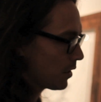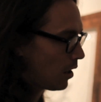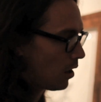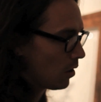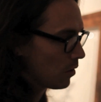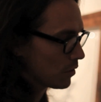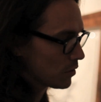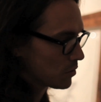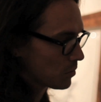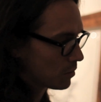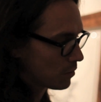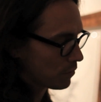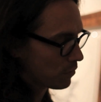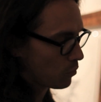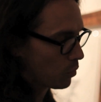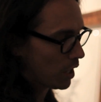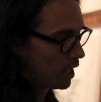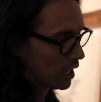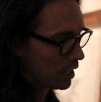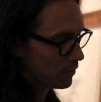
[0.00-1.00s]
all the sort
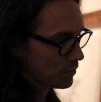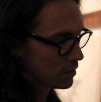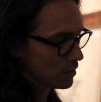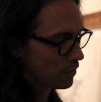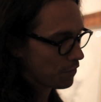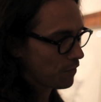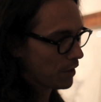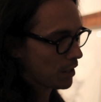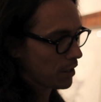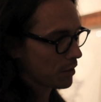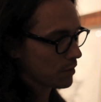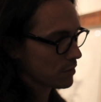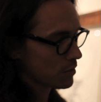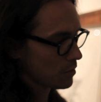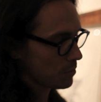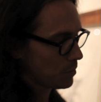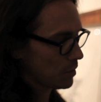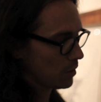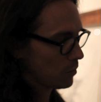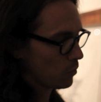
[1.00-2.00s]
of waves and the fingers
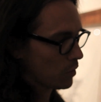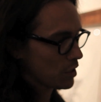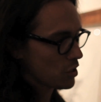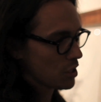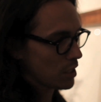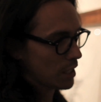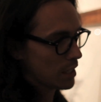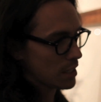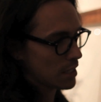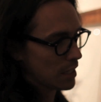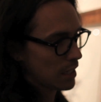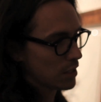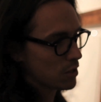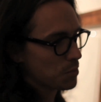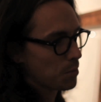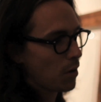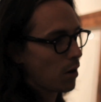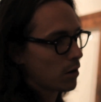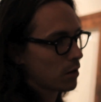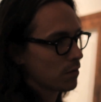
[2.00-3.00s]
to be reaching into
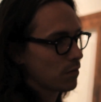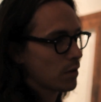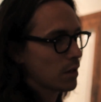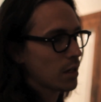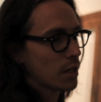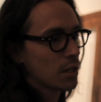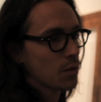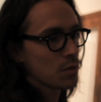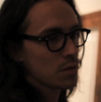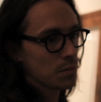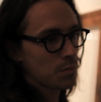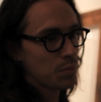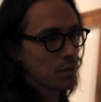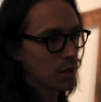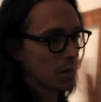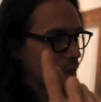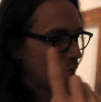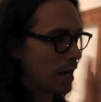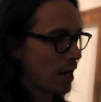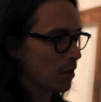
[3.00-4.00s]
each part of it. And it was a
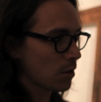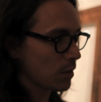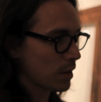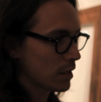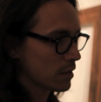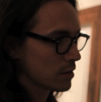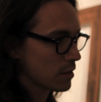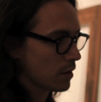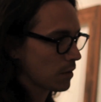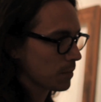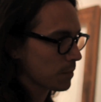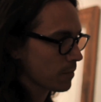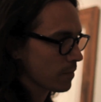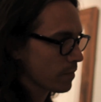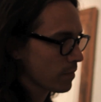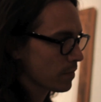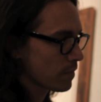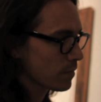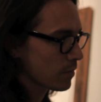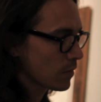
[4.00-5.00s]
big gallery, so
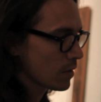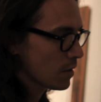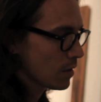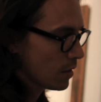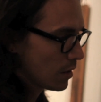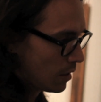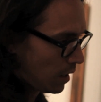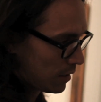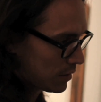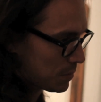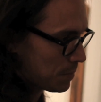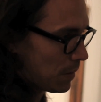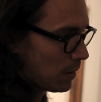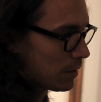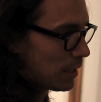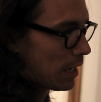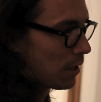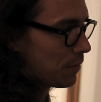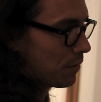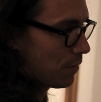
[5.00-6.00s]
I
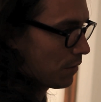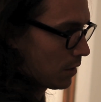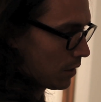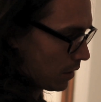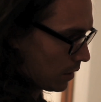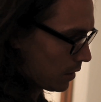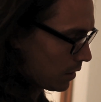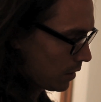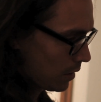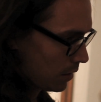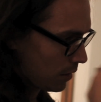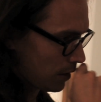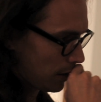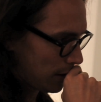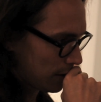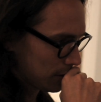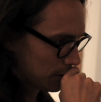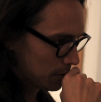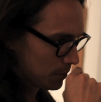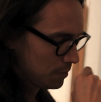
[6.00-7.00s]
spelled out
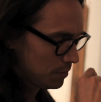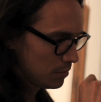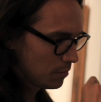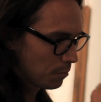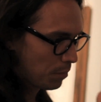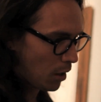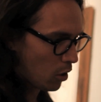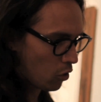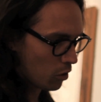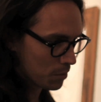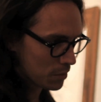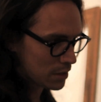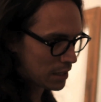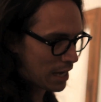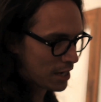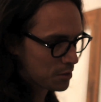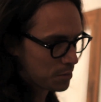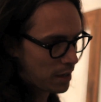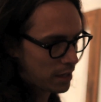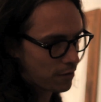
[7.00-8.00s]
the
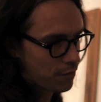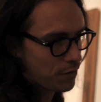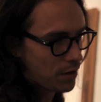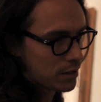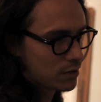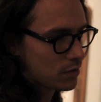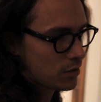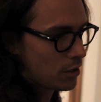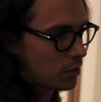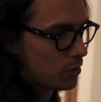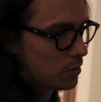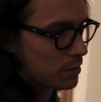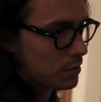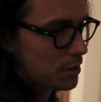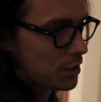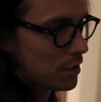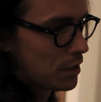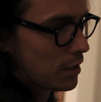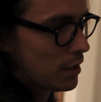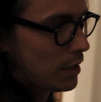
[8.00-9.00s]
poem/manifesto
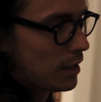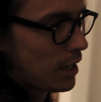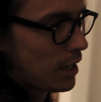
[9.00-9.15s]
here,